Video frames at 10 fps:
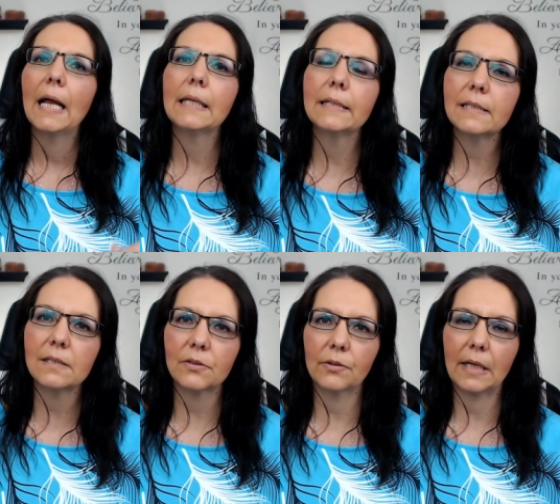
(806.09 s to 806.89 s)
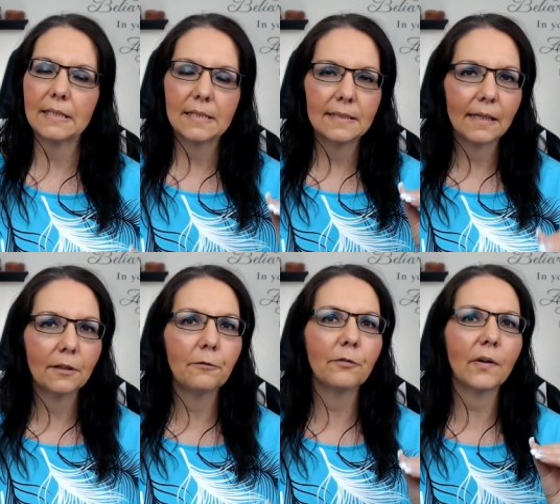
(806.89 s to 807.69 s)
Listen to that.
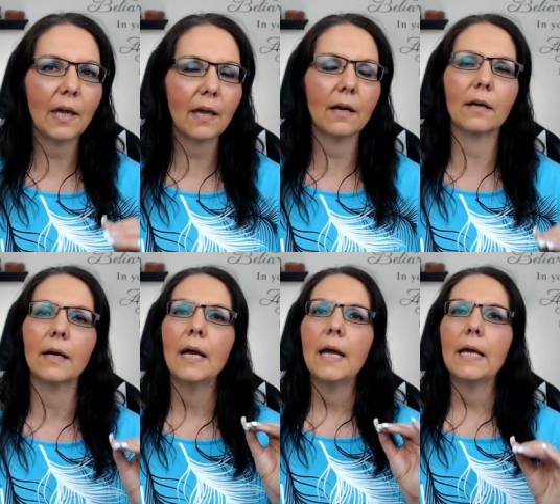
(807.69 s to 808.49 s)
Self-care